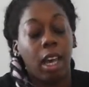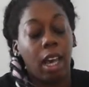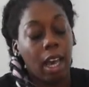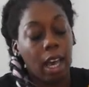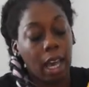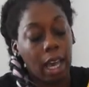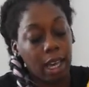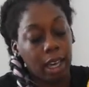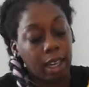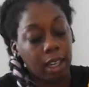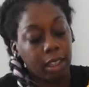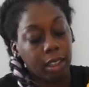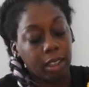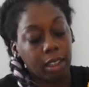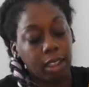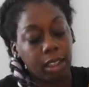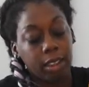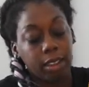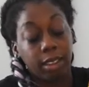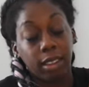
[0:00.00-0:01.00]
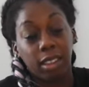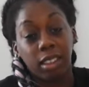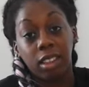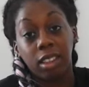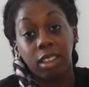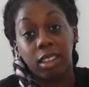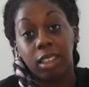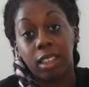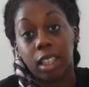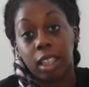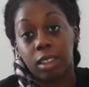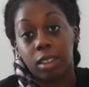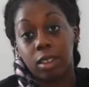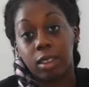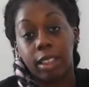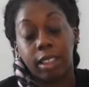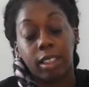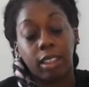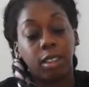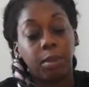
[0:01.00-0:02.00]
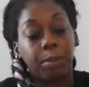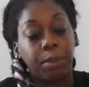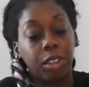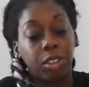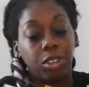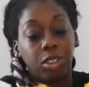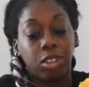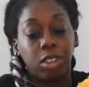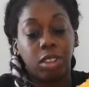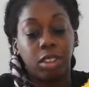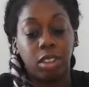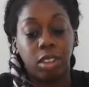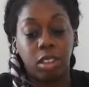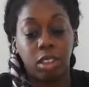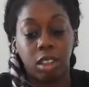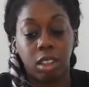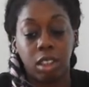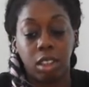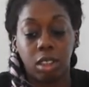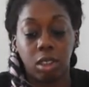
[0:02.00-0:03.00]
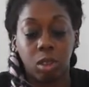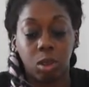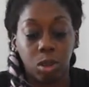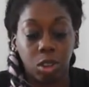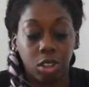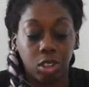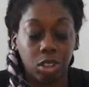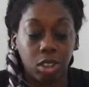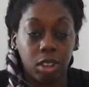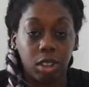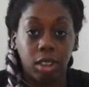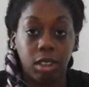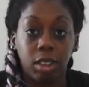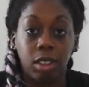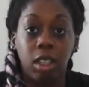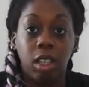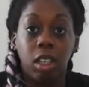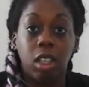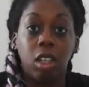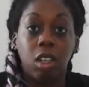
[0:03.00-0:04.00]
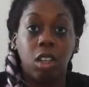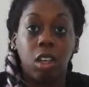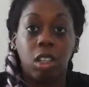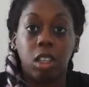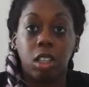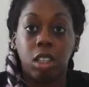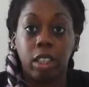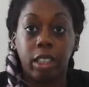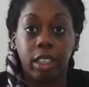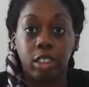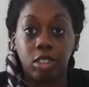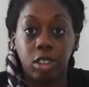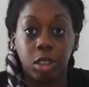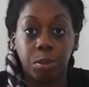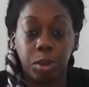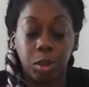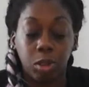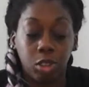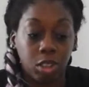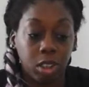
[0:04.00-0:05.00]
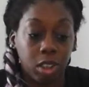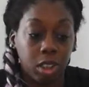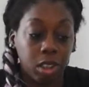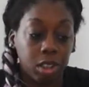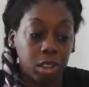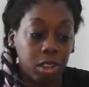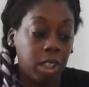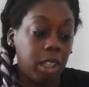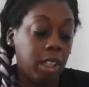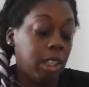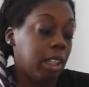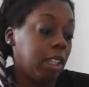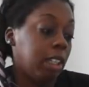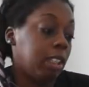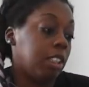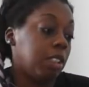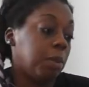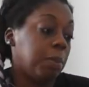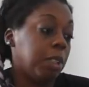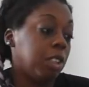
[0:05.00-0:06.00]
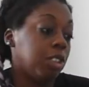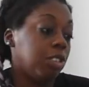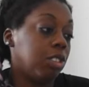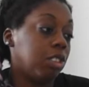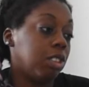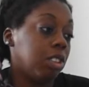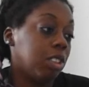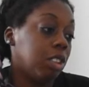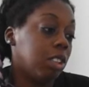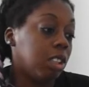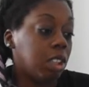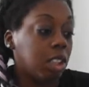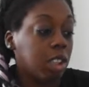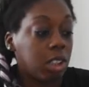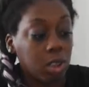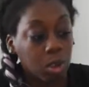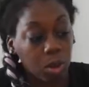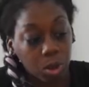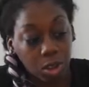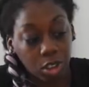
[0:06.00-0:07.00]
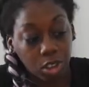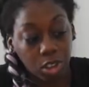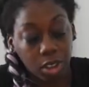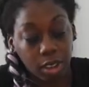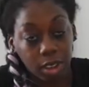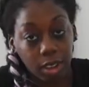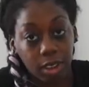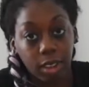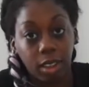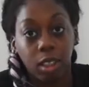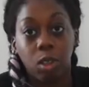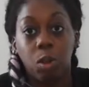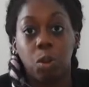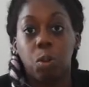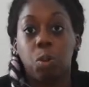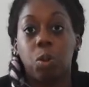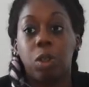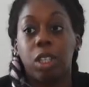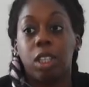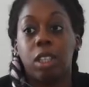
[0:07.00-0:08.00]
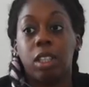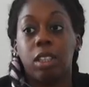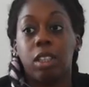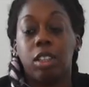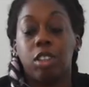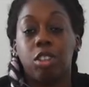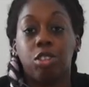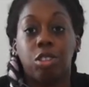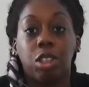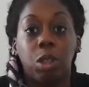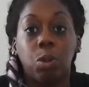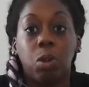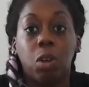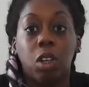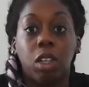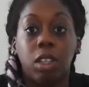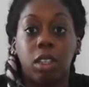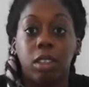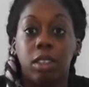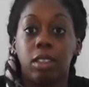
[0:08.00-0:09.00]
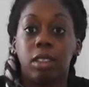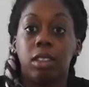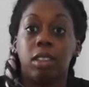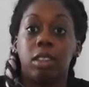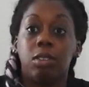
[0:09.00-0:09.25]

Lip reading: And it's still yellow, like this mustard is still going to look gorgeous on an electric blue chair. This mustard is still going to look gorgeous with gray walls.